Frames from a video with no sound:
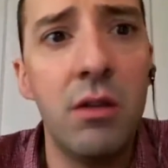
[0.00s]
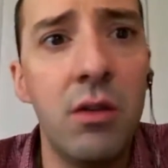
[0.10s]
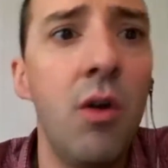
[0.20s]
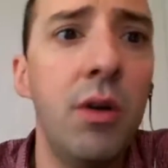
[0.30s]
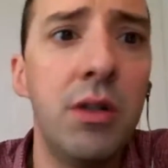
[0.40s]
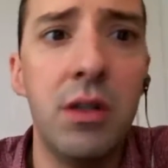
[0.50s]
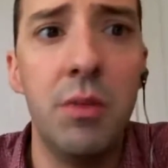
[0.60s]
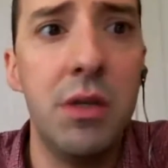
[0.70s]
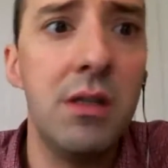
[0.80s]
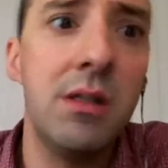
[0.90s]
go into the
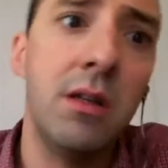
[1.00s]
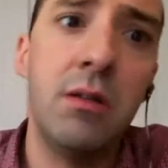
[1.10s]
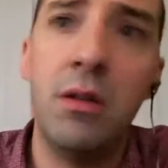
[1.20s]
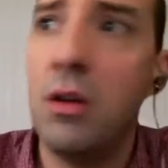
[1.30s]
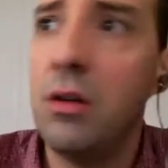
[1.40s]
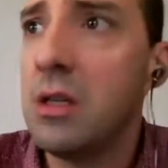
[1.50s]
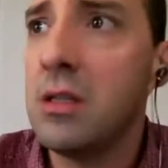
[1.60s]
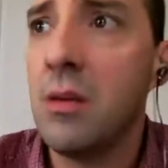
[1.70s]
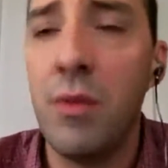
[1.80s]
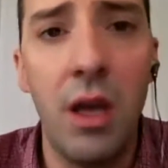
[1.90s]
business and you know does
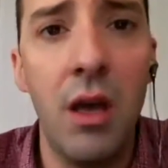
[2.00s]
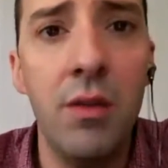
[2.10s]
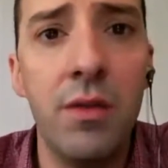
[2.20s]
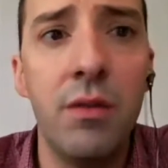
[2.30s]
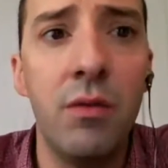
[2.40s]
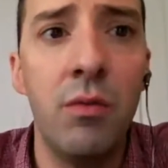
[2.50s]
something else